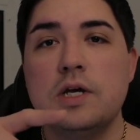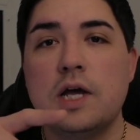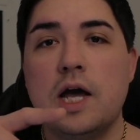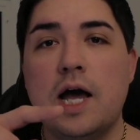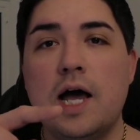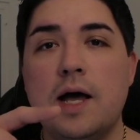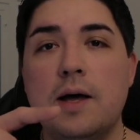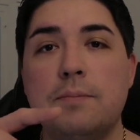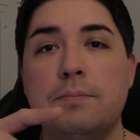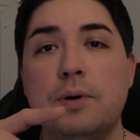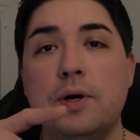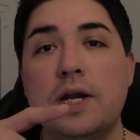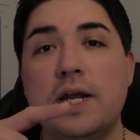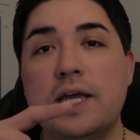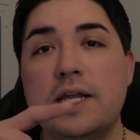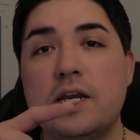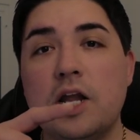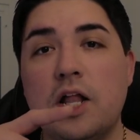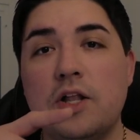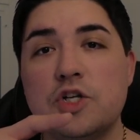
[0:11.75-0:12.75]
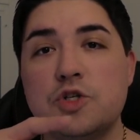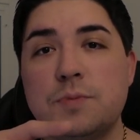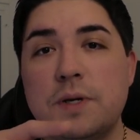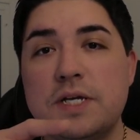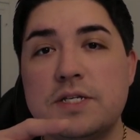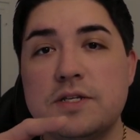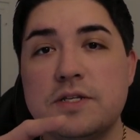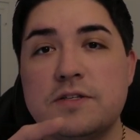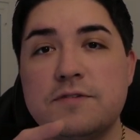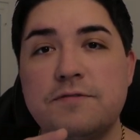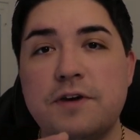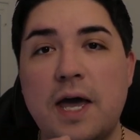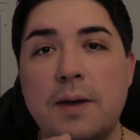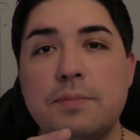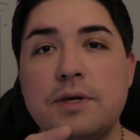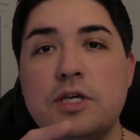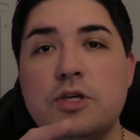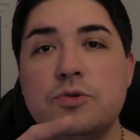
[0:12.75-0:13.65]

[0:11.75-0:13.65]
put a knowledge base into VAPI